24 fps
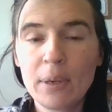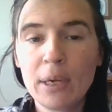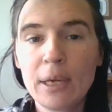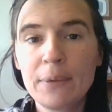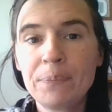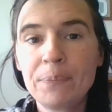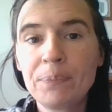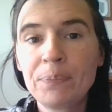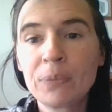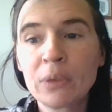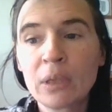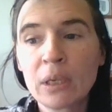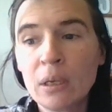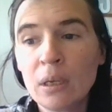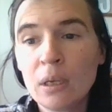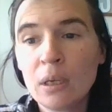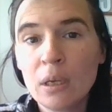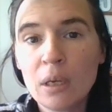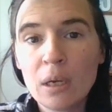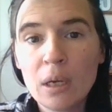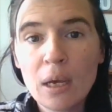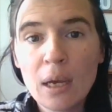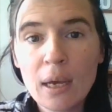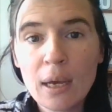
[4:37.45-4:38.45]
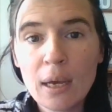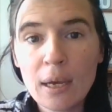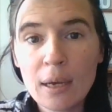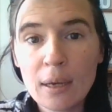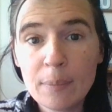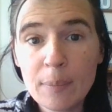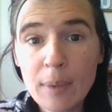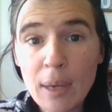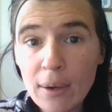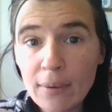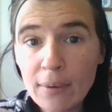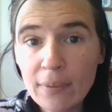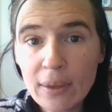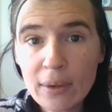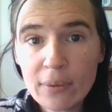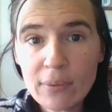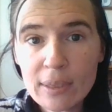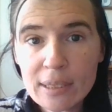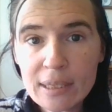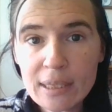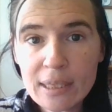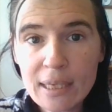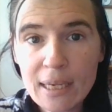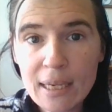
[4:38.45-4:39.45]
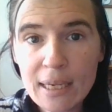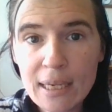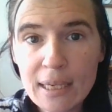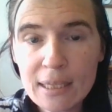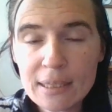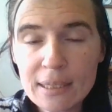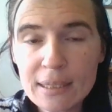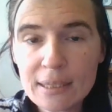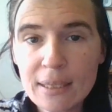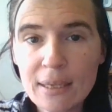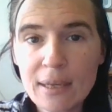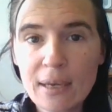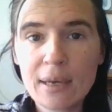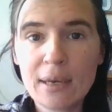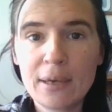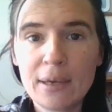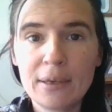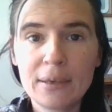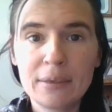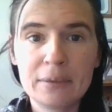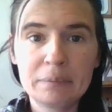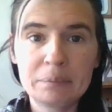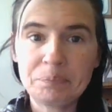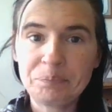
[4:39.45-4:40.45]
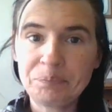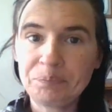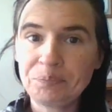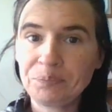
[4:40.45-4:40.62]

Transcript: But um, how that resonates, um,